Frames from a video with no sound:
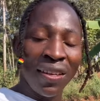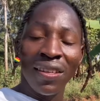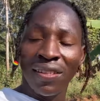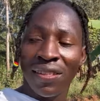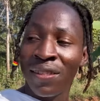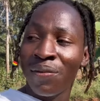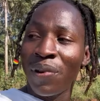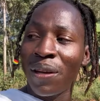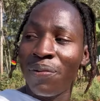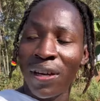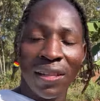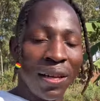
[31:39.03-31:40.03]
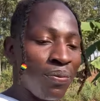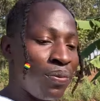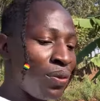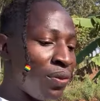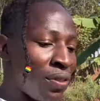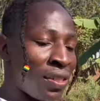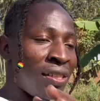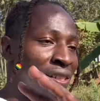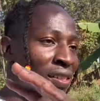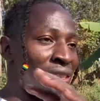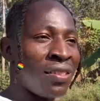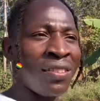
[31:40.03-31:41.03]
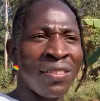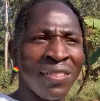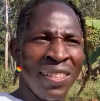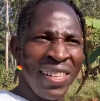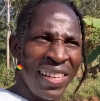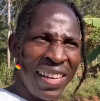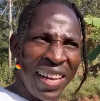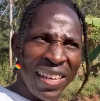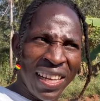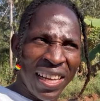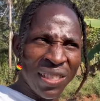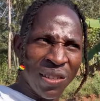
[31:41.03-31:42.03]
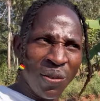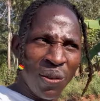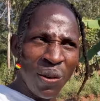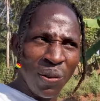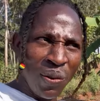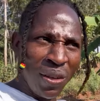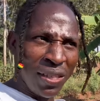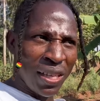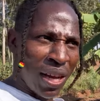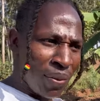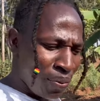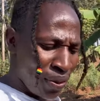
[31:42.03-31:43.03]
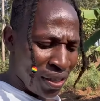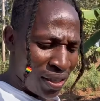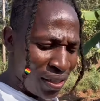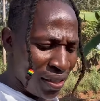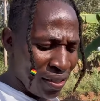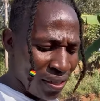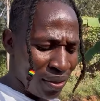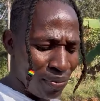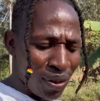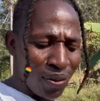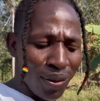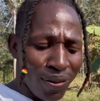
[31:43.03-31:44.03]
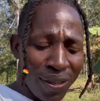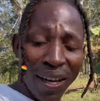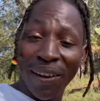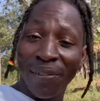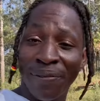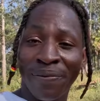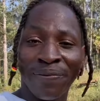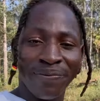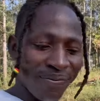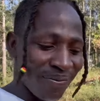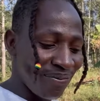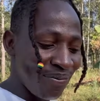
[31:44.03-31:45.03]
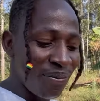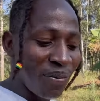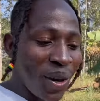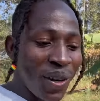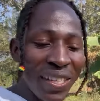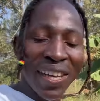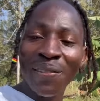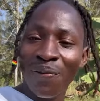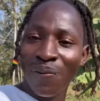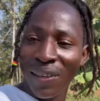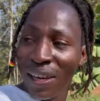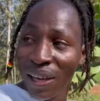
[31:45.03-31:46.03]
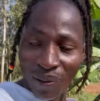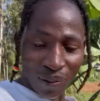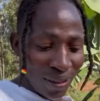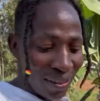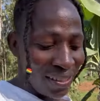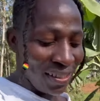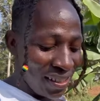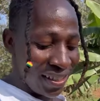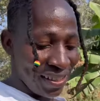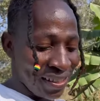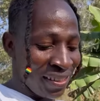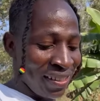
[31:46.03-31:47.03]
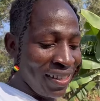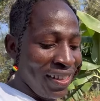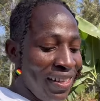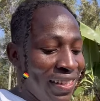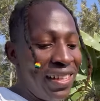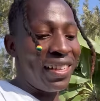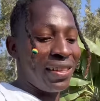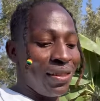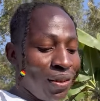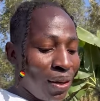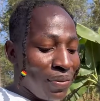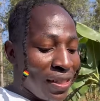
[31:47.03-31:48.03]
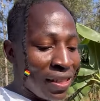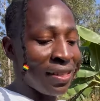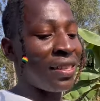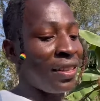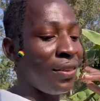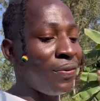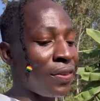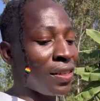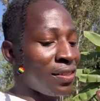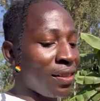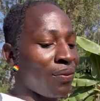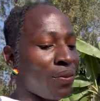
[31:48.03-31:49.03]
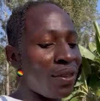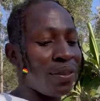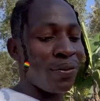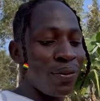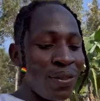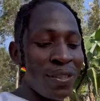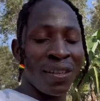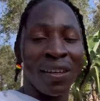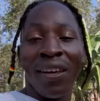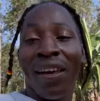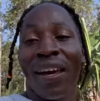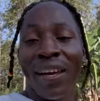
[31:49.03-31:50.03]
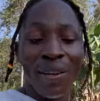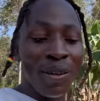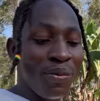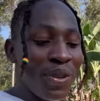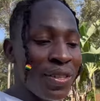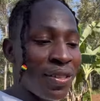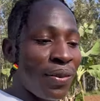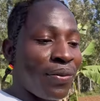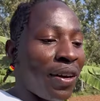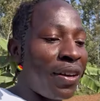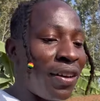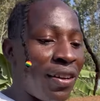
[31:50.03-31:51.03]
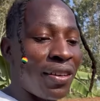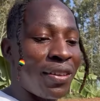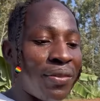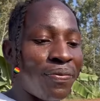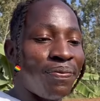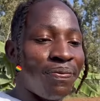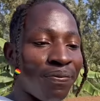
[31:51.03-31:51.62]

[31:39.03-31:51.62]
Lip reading: since my brother built here, land has always appreciated because we have modern villa within here. Yeah, so I'm just investing for the future. I know most of our